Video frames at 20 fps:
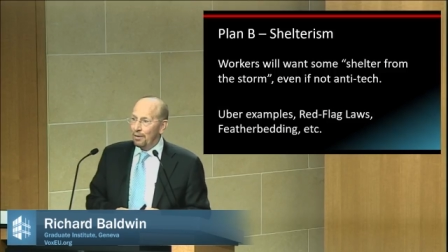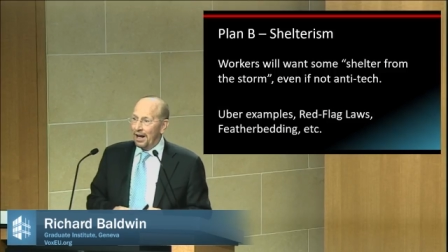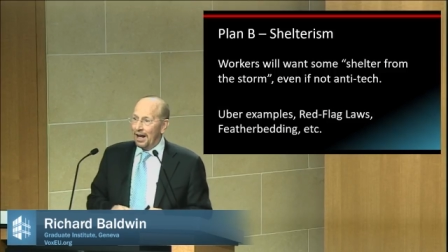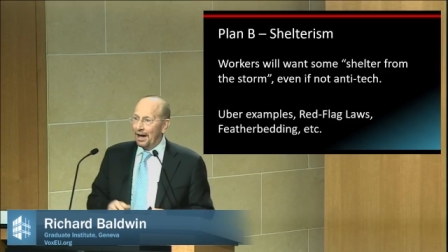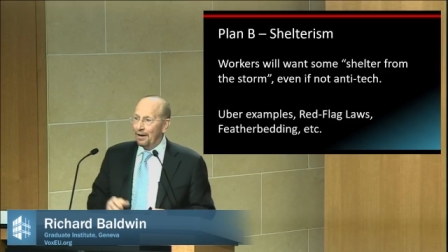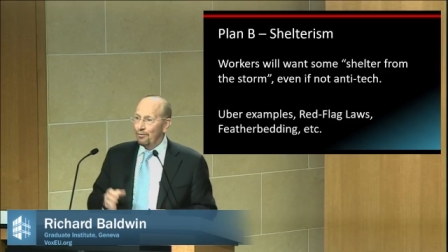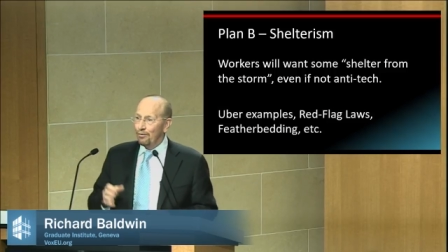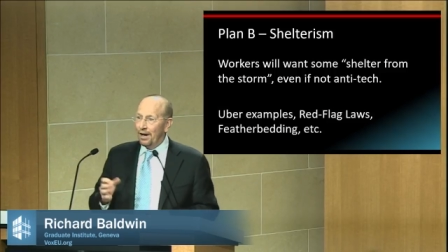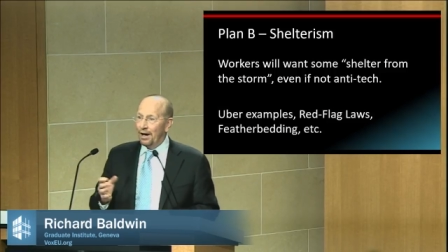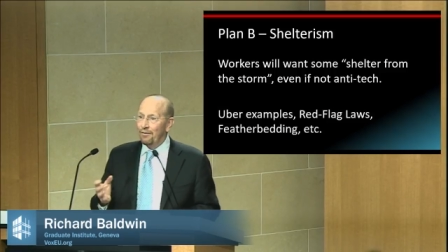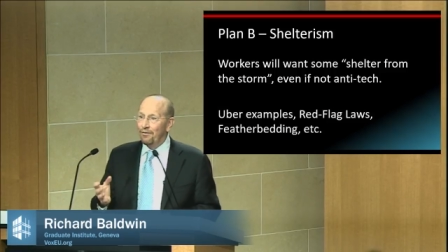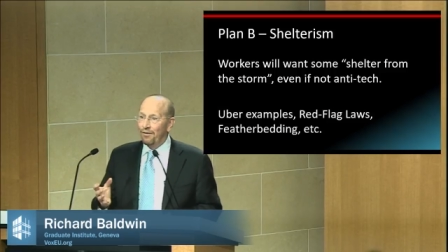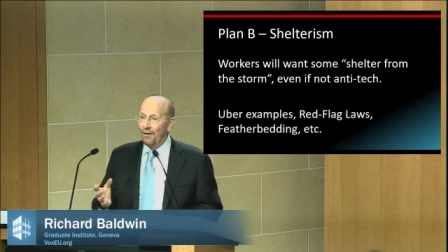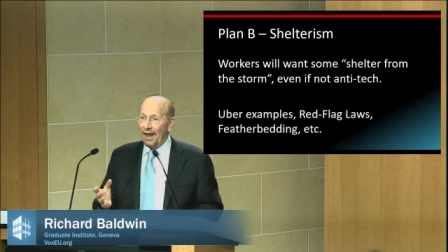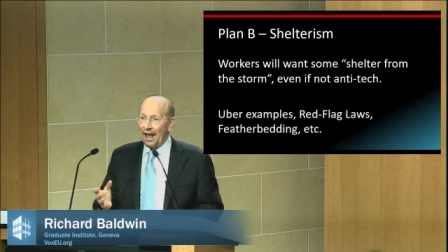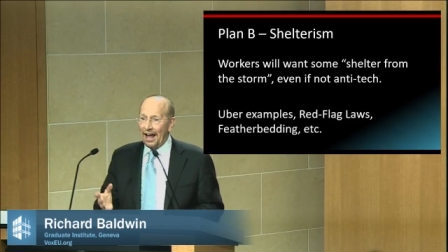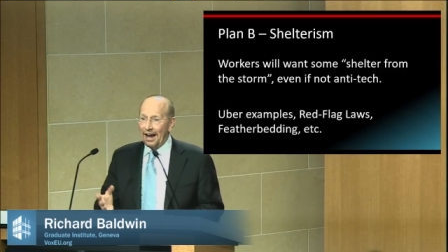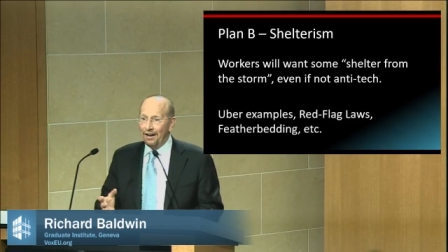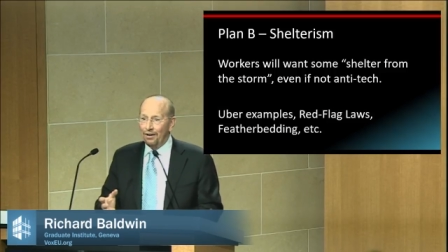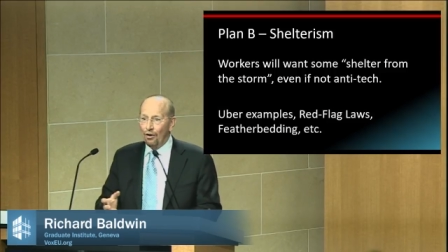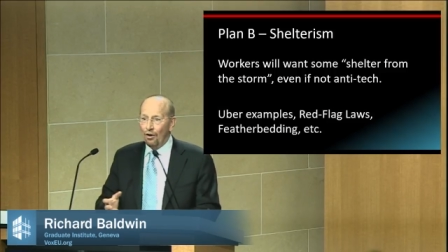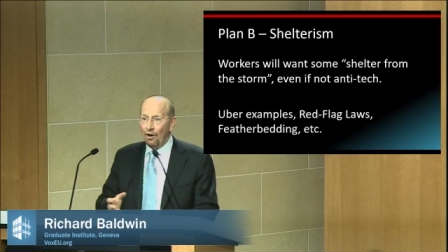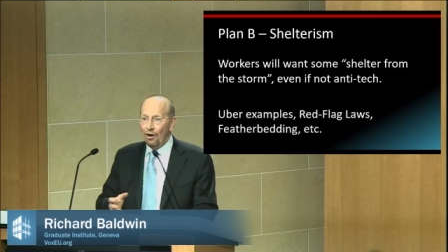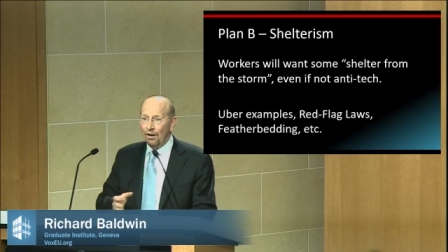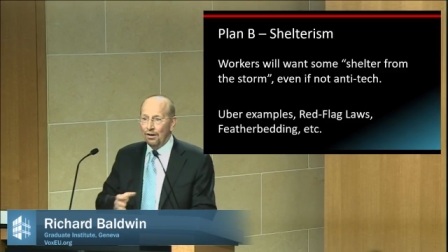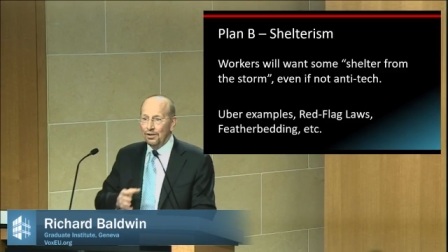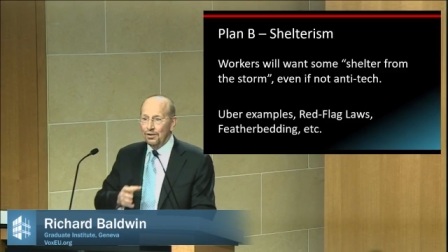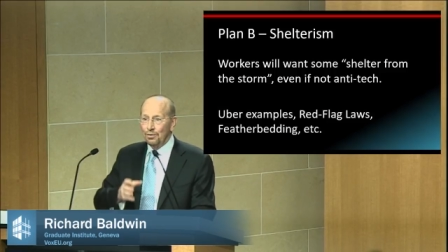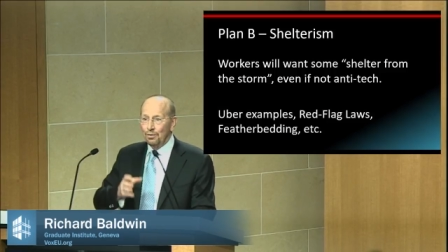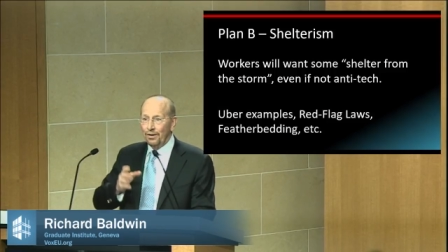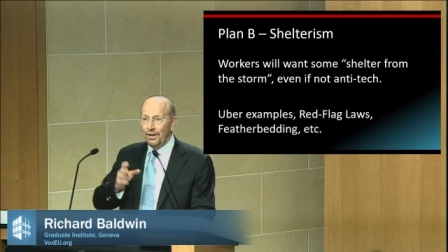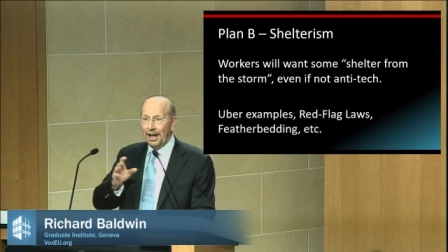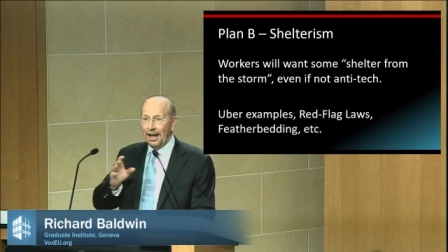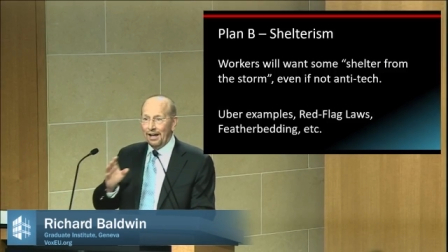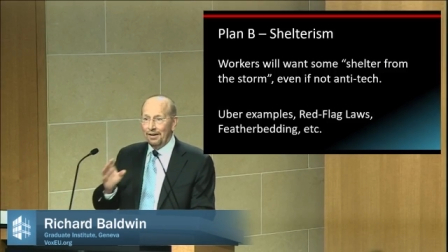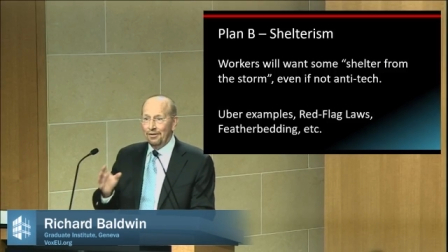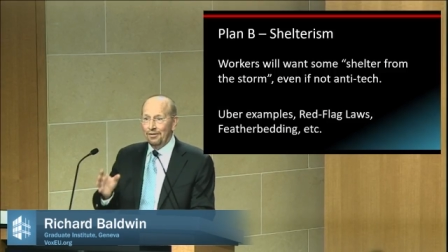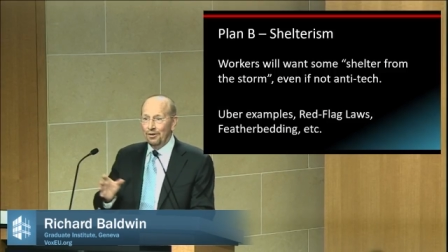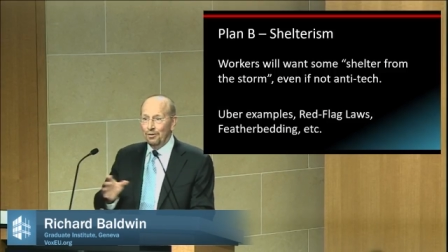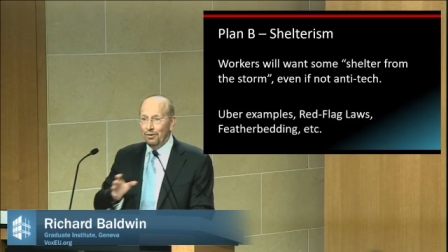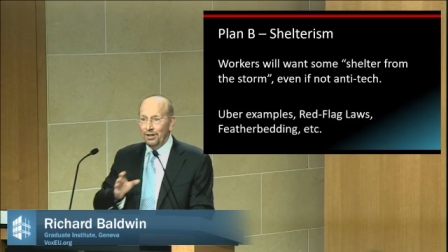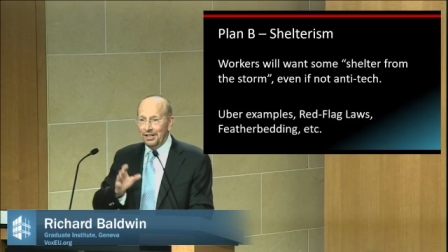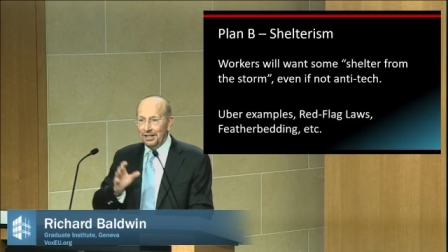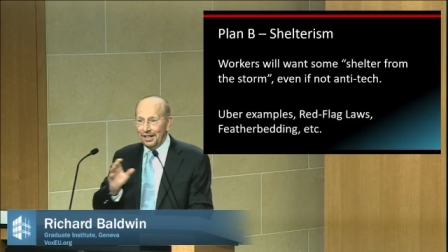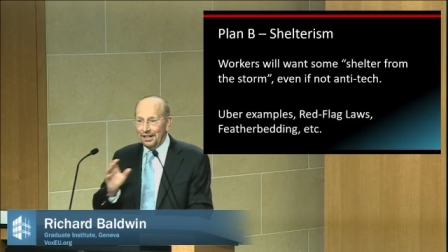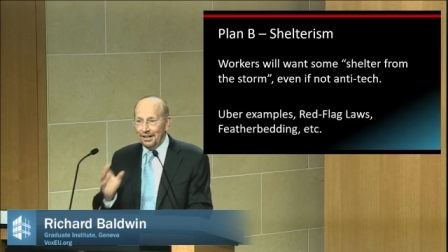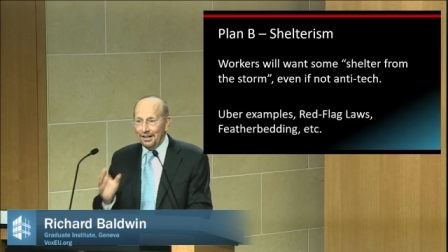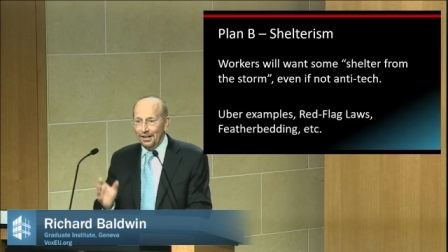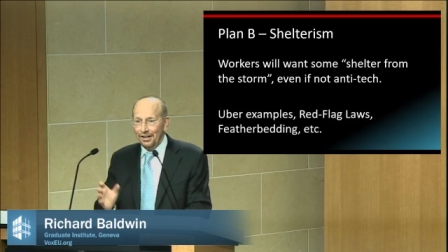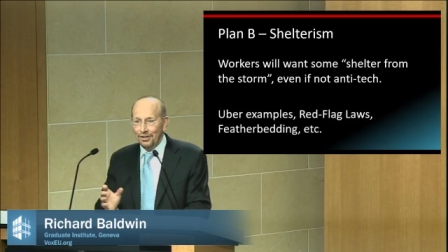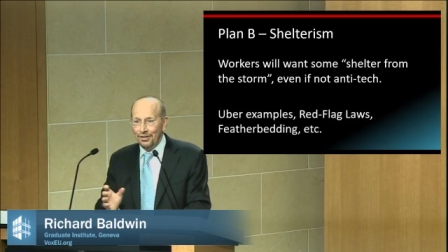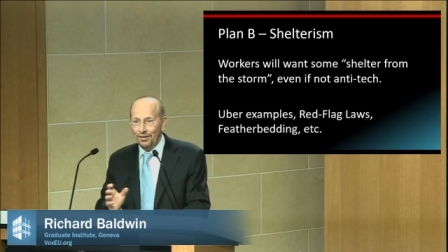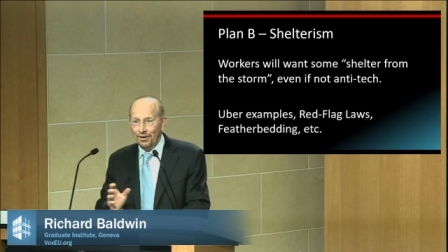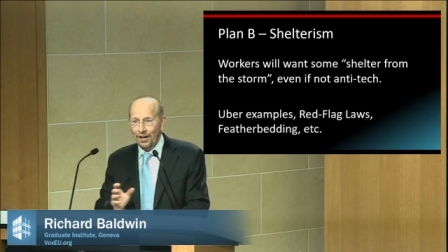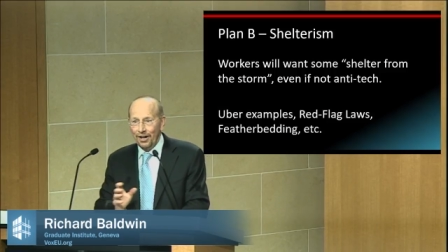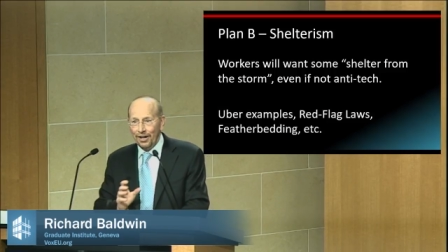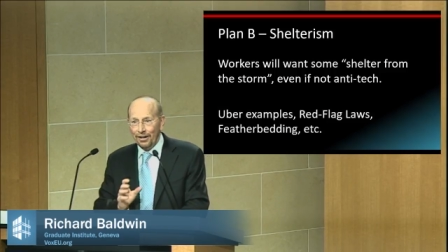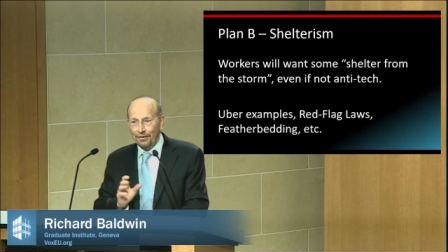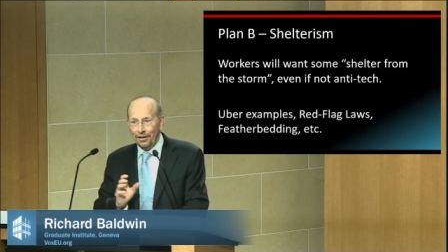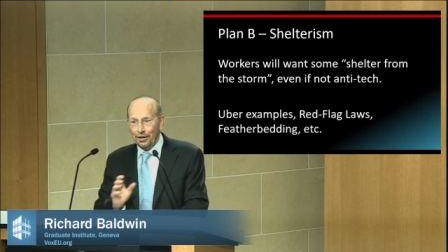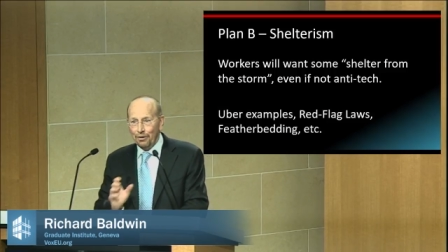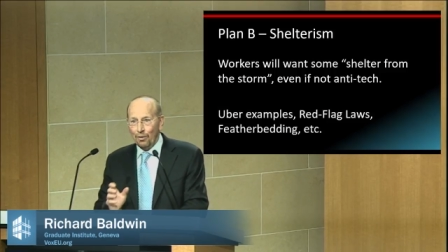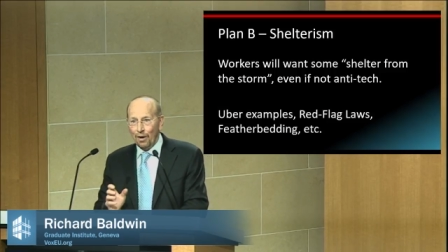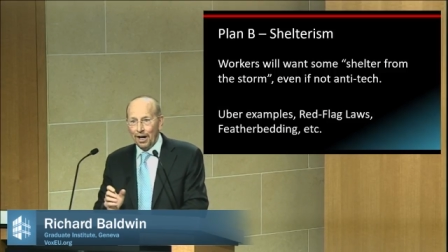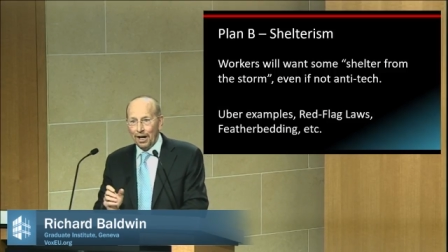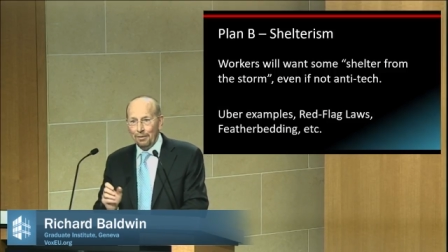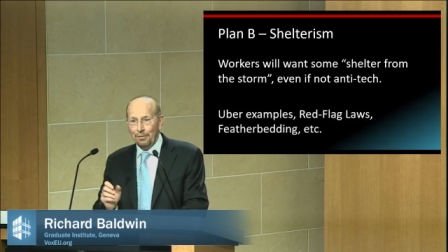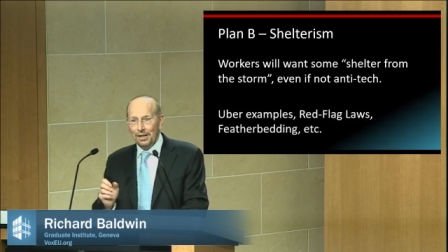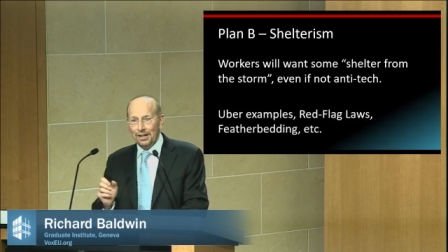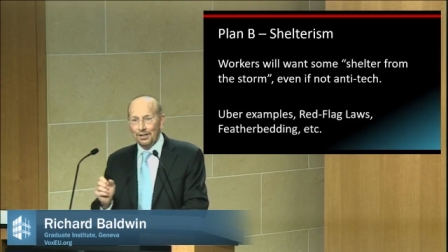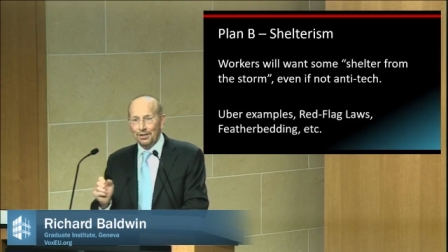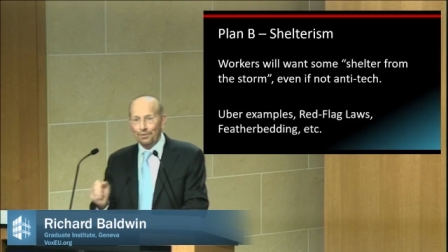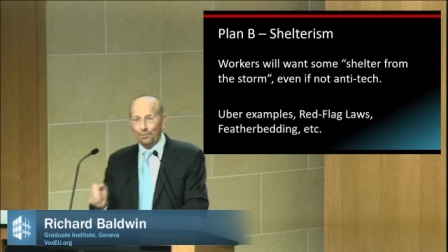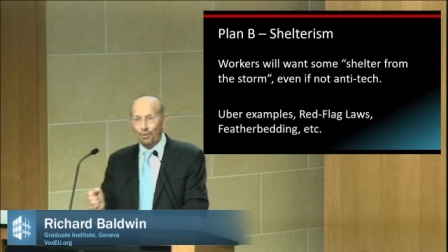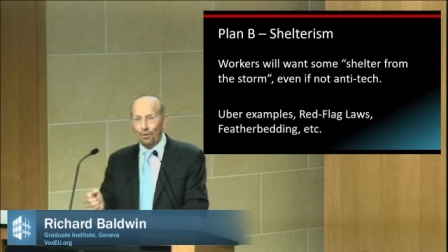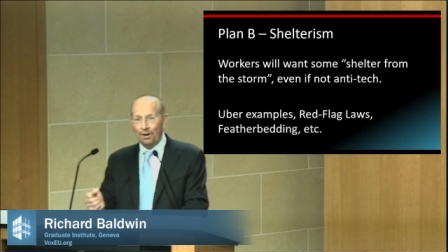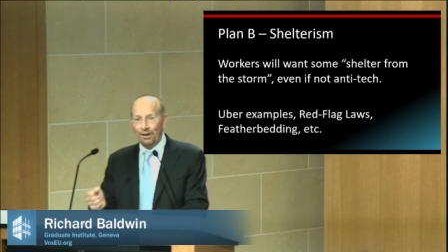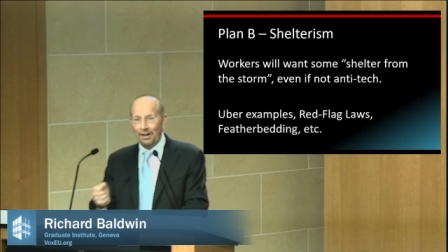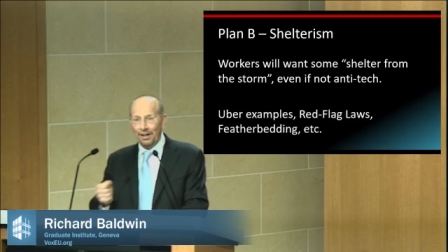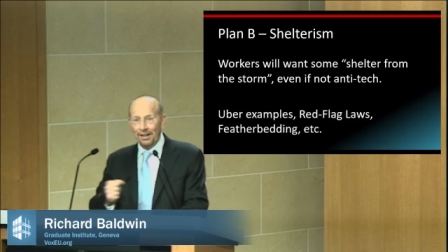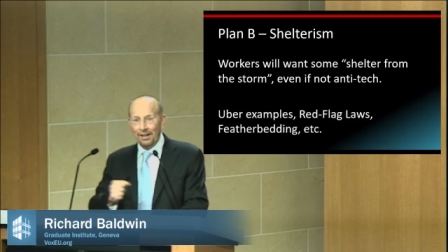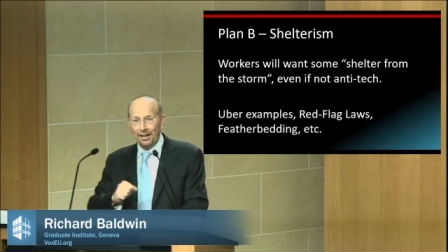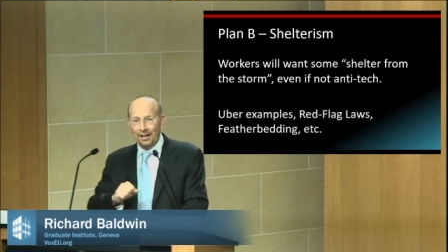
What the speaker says: we had red flag laws where they had ridiculous requirements for,